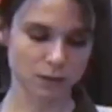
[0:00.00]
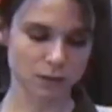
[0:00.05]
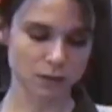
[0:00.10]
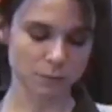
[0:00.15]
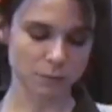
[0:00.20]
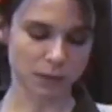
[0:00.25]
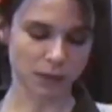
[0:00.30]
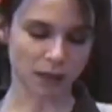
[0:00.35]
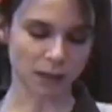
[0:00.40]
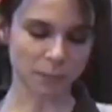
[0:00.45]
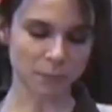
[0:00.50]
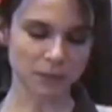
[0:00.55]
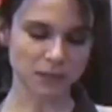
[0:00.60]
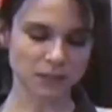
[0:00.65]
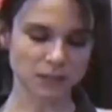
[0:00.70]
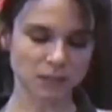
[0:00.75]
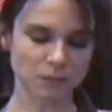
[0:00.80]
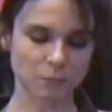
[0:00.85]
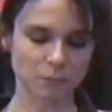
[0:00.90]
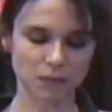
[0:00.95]
Penelope
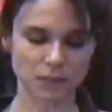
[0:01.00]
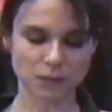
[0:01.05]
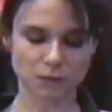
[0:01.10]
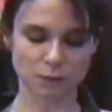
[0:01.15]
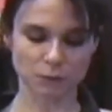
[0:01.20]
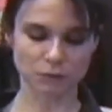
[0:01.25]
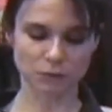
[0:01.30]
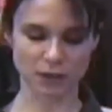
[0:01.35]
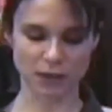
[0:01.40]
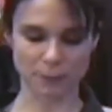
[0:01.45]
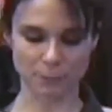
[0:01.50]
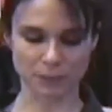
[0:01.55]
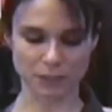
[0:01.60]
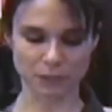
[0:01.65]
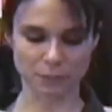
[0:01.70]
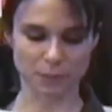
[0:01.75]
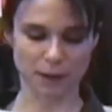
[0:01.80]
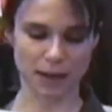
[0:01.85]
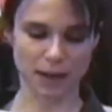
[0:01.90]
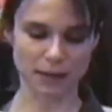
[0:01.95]
didn't miss her
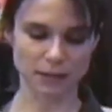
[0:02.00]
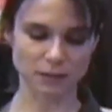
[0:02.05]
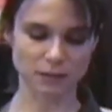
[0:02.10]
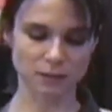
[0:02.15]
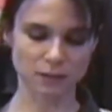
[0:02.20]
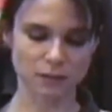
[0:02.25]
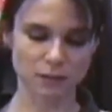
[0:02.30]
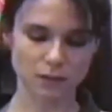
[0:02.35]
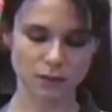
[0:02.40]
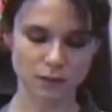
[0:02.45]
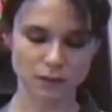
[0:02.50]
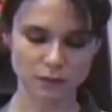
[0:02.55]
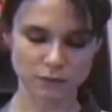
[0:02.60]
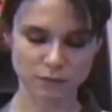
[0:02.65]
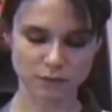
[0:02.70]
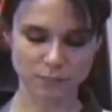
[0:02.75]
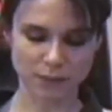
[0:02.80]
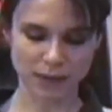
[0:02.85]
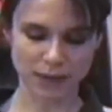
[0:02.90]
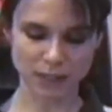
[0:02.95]
trampish past.
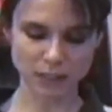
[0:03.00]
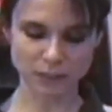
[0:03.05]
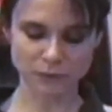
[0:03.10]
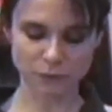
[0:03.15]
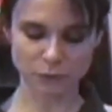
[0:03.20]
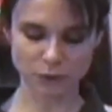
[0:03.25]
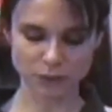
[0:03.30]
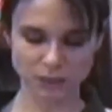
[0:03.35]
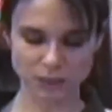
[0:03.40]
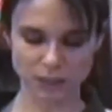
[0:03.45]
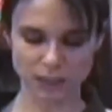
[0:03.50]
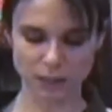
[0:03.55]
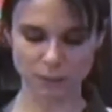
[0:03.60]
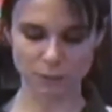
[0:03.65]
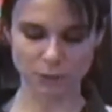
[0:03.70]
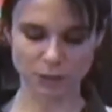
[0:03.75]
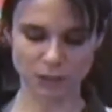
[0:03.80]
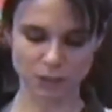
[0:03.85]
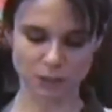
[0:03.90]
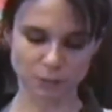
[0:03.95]
From age 14,
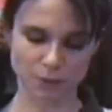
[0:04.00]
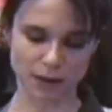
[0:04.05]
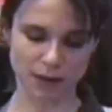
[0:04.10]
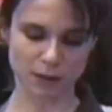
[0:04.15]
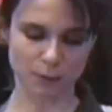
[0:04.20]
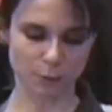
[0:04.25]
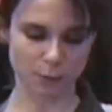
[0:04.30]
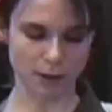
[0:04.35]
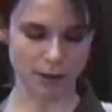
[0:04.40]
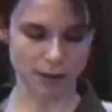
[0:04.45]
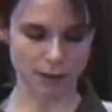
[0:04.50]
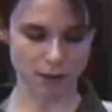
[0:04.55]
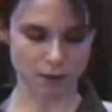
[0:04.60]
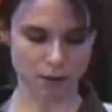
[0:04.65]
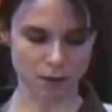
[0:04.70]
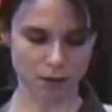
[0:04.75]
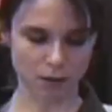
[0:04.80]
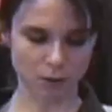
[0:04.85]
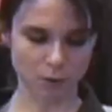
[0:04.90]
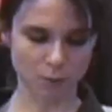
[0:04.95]
when she ran away,
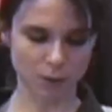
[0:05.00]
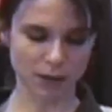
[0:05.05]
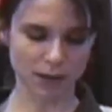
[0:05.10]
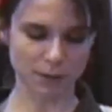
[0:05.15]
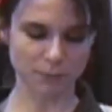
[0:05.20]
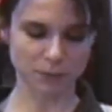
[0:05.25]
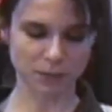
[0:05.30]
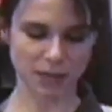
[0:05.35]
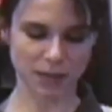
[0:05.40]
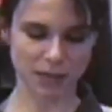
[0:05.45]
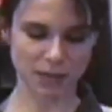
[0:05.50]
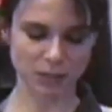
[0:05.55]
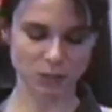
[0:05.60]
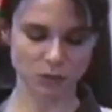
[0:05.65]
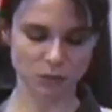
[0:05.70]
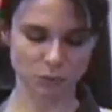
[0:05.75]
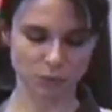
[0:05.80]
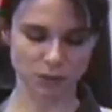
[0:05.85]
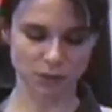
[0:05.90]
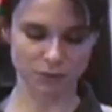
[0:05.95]
all the way up to age
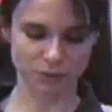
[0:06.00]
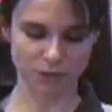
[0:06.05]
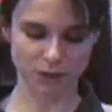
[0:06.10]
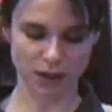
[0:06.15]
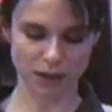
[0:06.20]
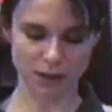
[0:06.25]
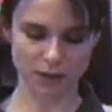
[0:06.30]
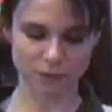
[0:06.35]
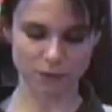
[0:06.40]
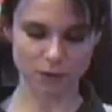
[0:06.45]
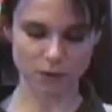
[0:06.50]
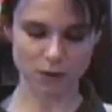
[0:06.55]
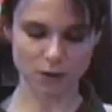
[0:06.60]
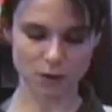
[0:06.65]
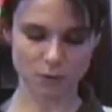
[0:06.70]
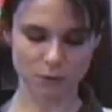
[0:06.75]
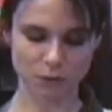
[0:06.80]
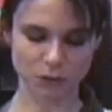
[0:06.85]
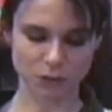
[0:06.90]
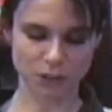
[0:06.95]
25,
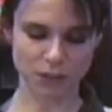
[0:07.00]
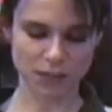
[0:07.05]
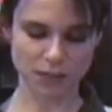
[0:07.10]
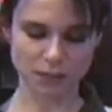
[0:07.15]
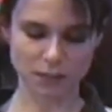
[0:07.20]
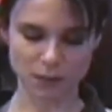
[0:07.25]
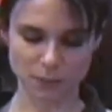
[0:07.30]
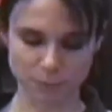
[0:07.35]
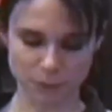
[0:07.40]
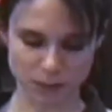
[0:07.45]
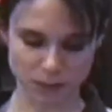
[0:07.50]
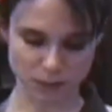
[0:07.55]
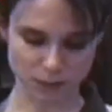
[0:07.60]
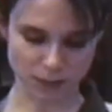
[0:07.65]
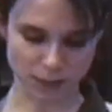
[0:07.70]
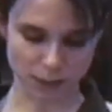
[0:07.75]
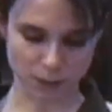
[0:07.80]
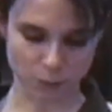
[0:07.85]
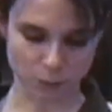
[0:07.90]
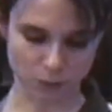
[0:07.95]
when she ended up in a
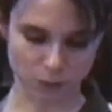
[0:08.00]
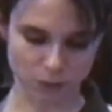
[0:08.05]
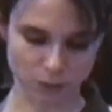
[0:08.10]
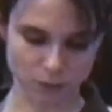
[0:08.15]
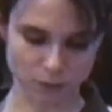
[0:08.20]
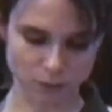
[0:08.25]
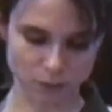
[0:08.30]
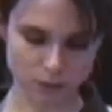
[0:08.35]
psych ward.